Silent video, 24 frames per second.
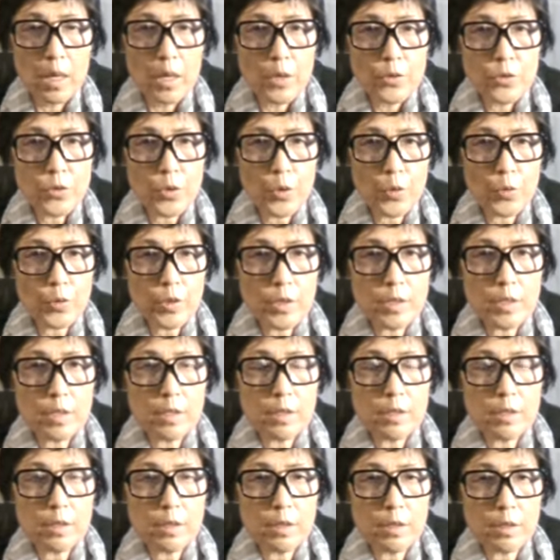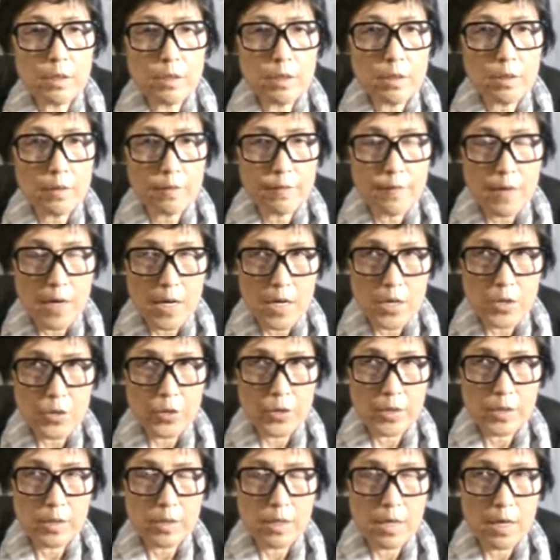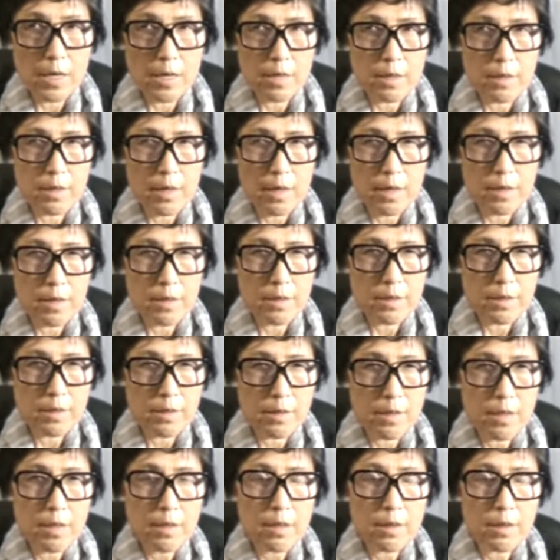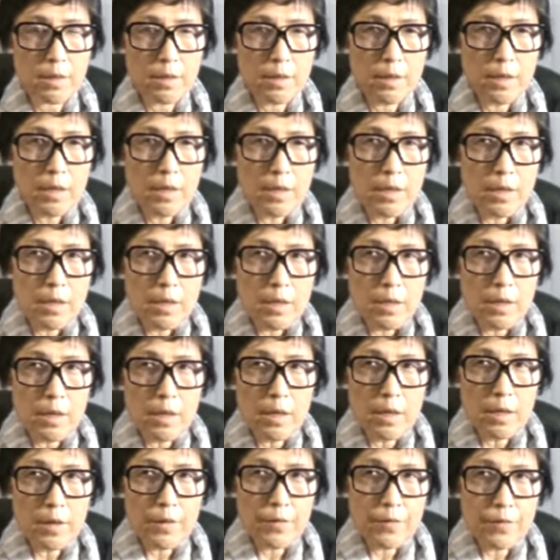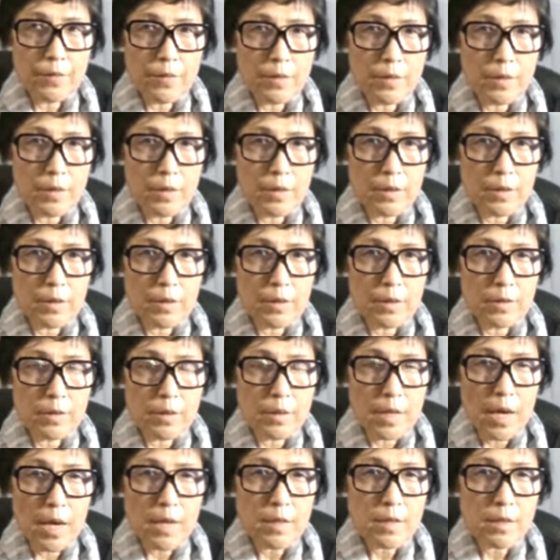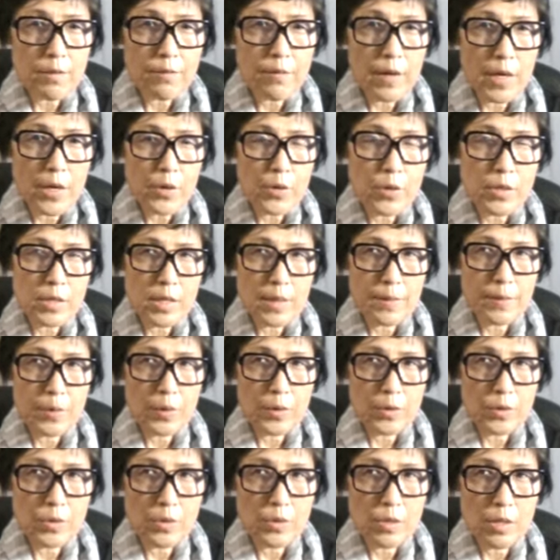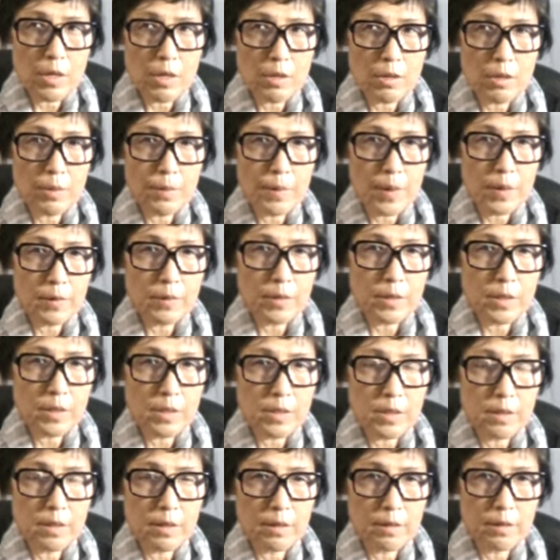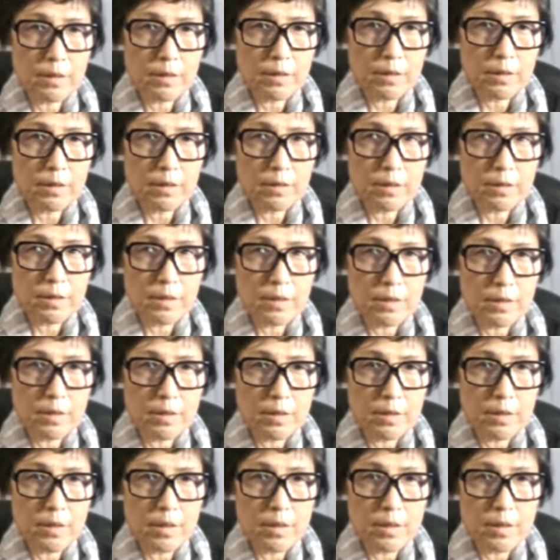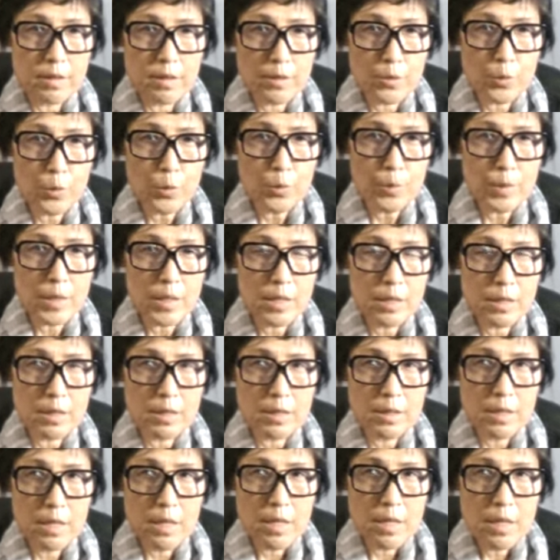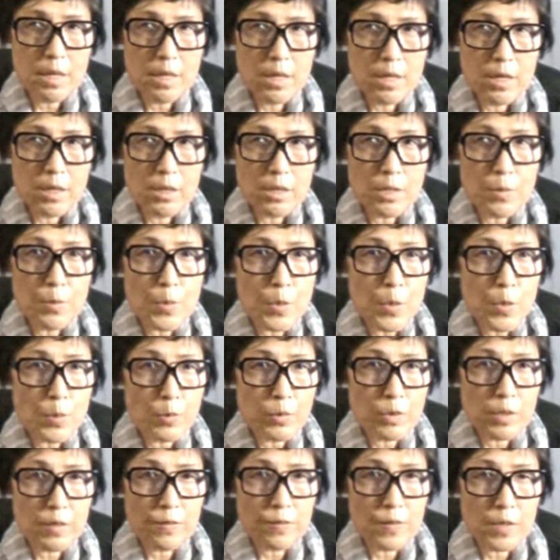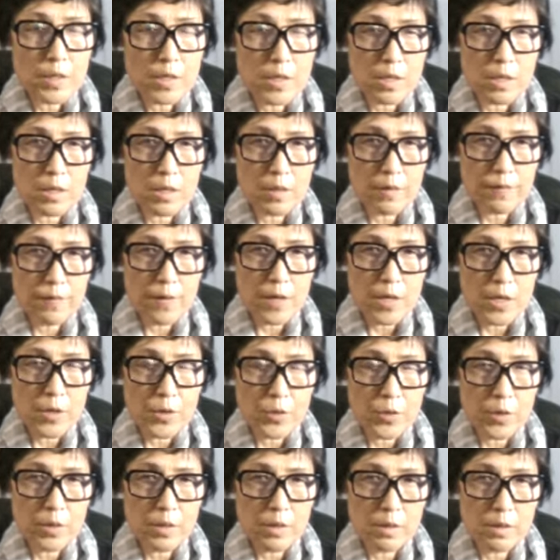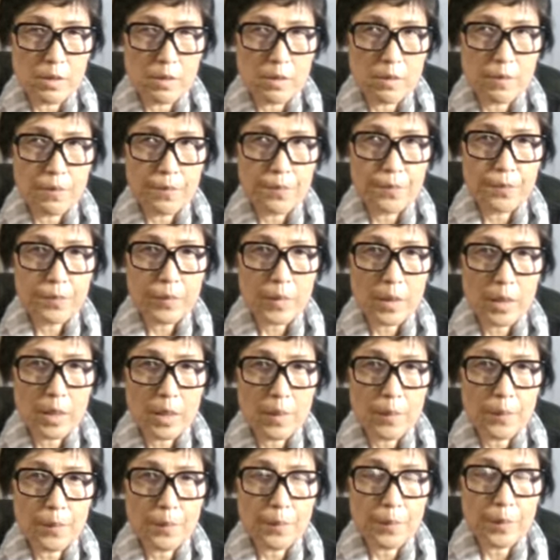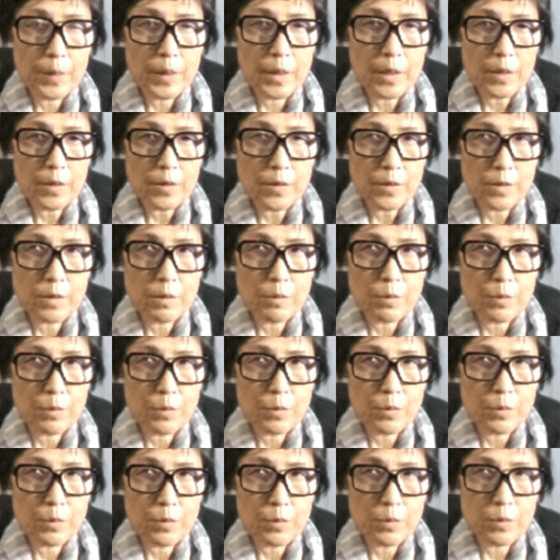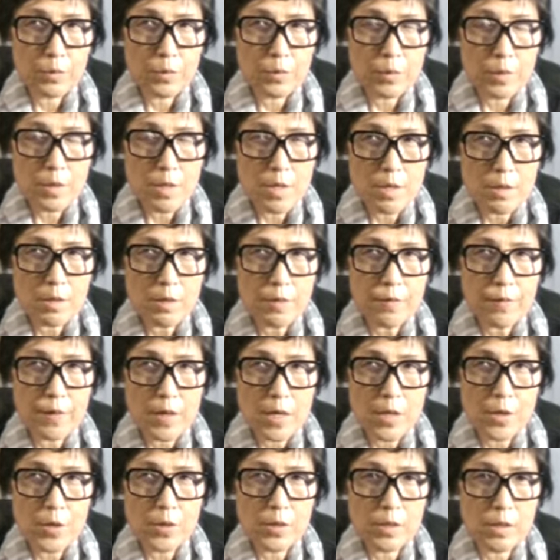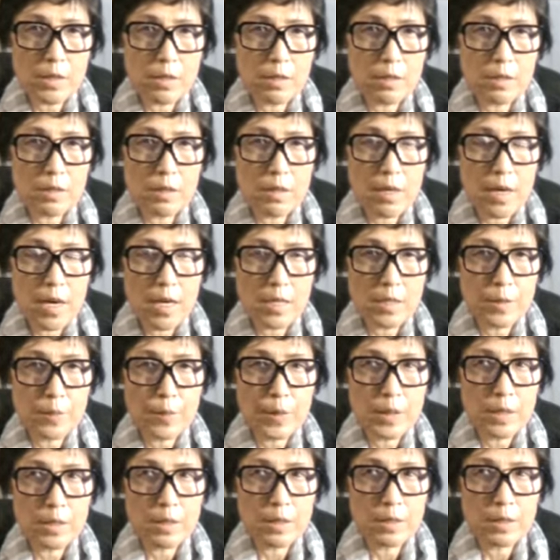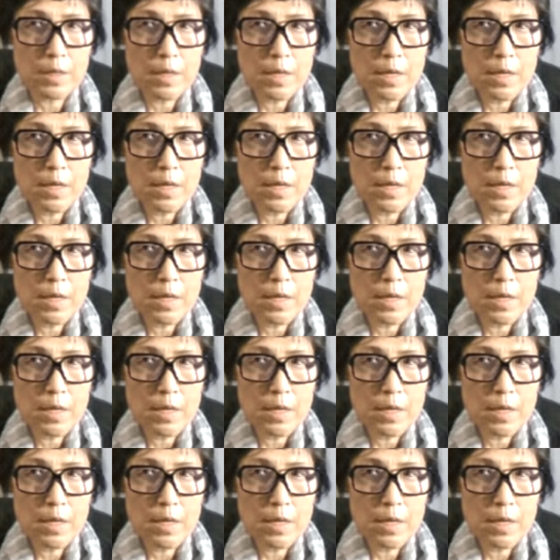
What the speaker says: So this is the virus. I think the other virus I'm going to talk about is the human immune deficiency virus, because this virus has been